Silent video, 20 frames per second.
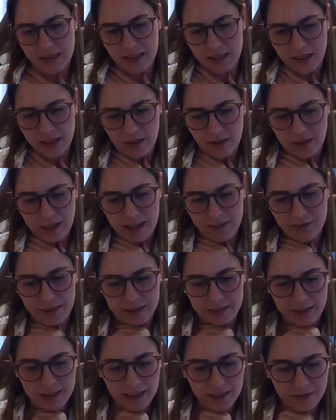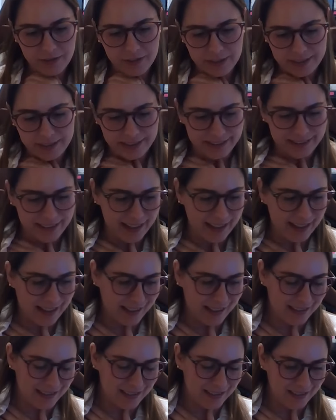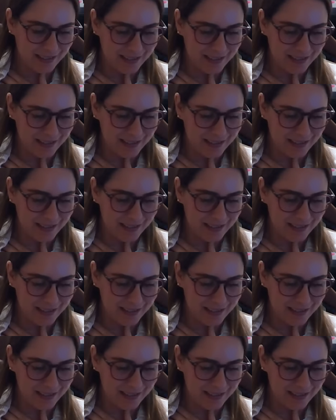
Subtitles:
I have a gut feeling that